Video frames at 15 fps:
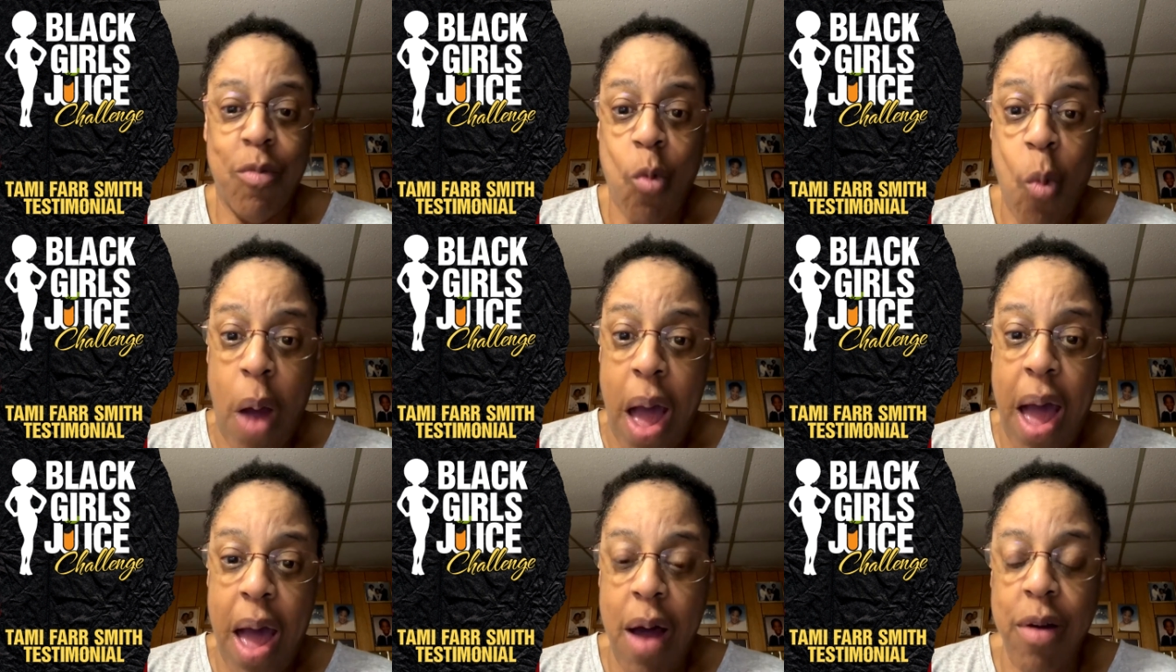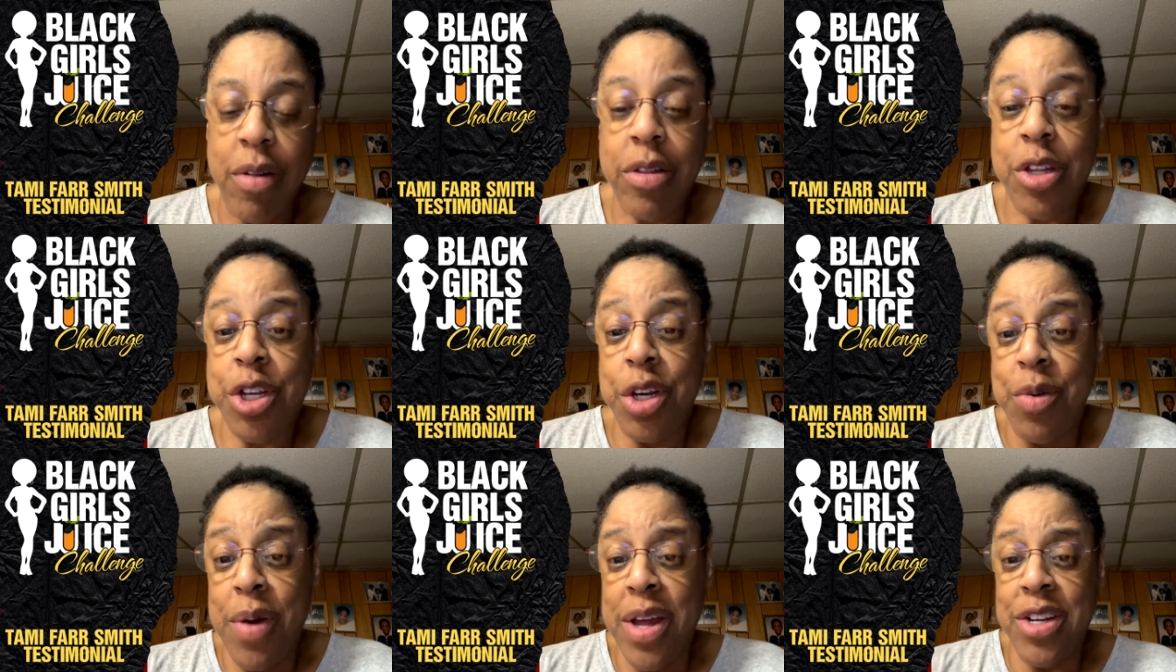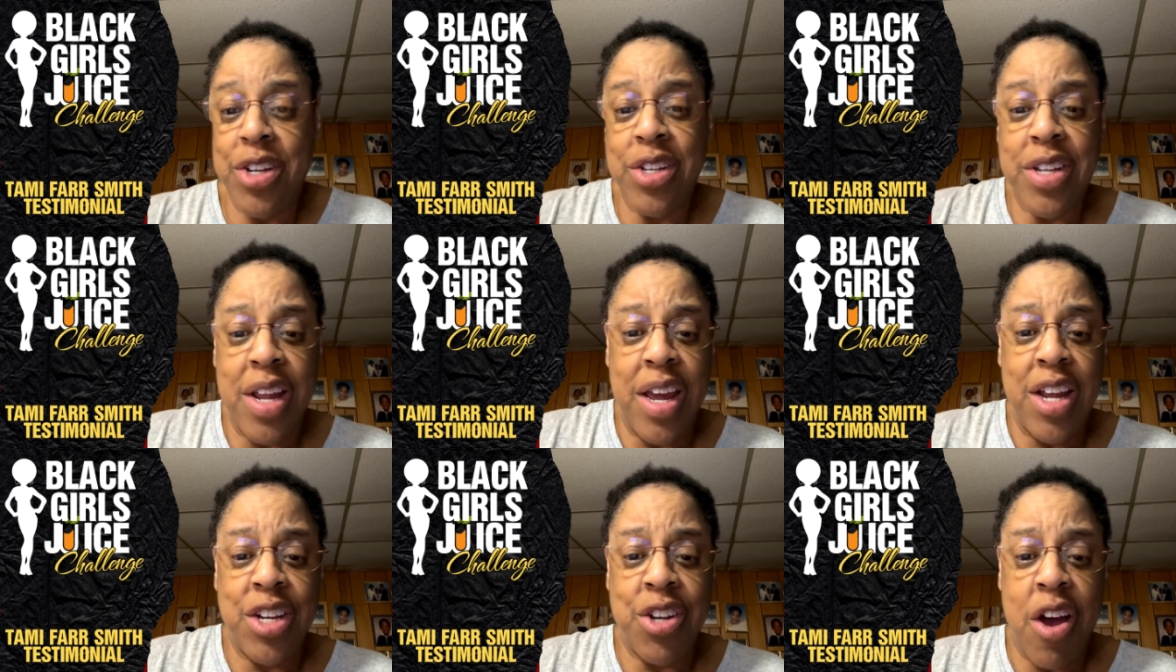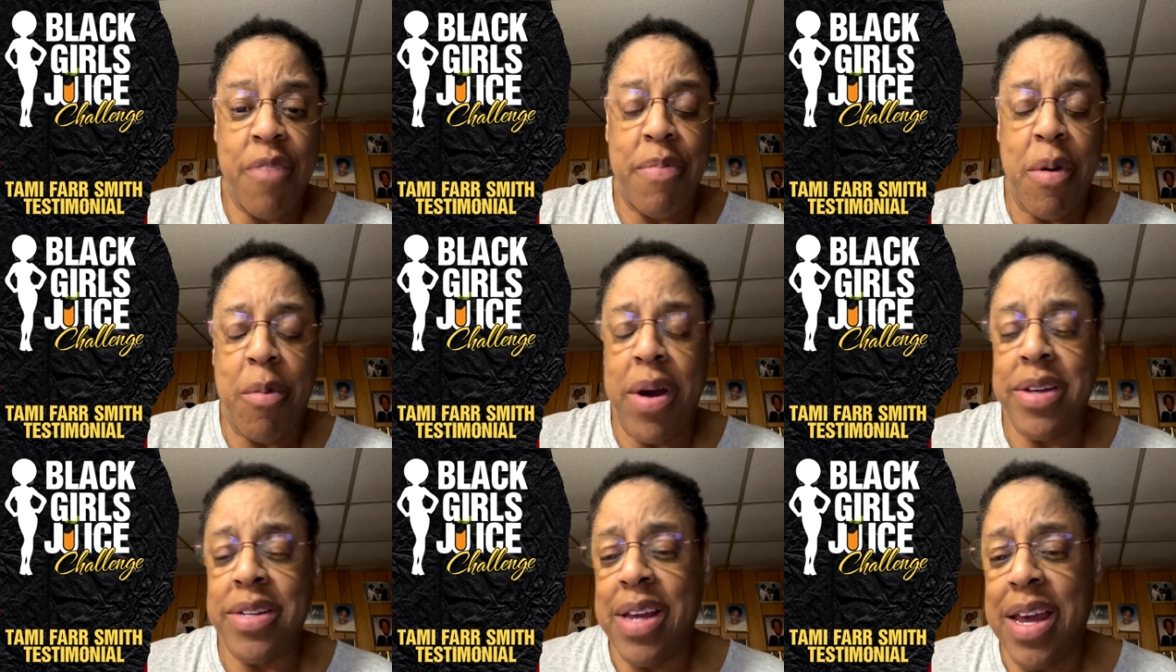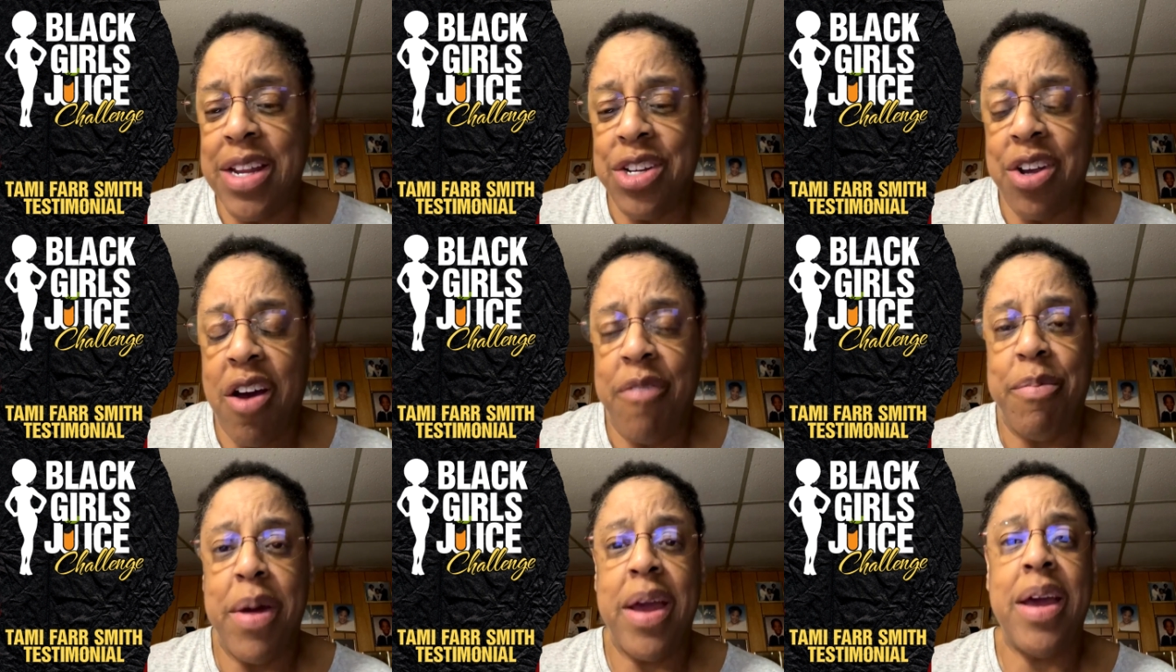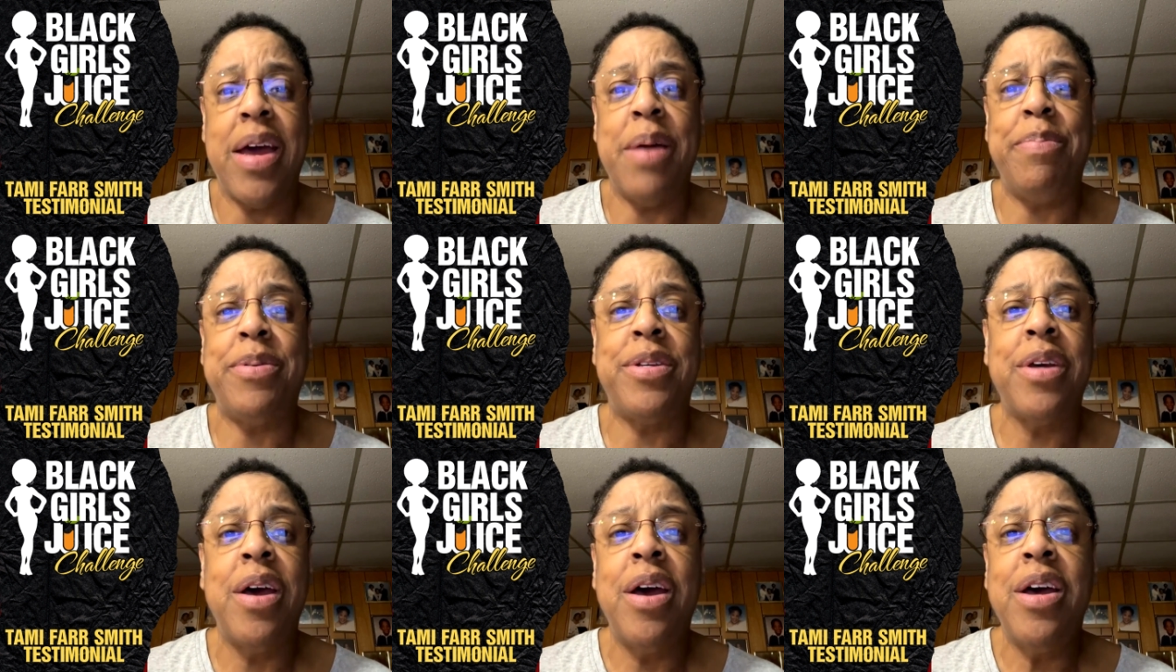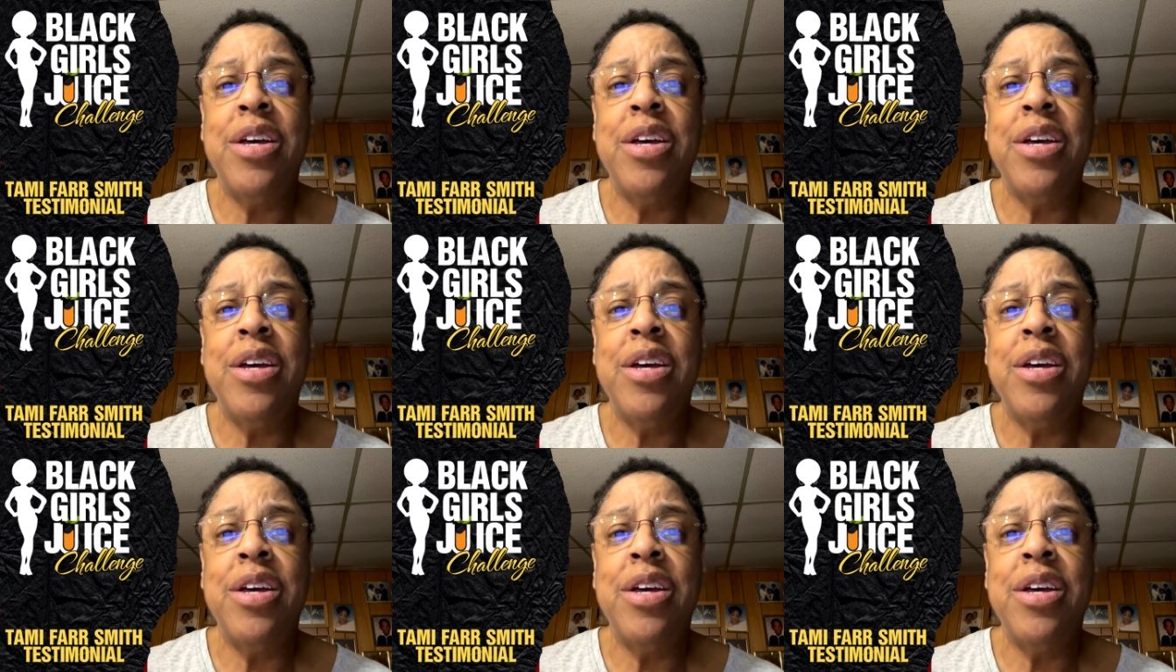Wow, two inches, an inch off my waist, an inch off my hips.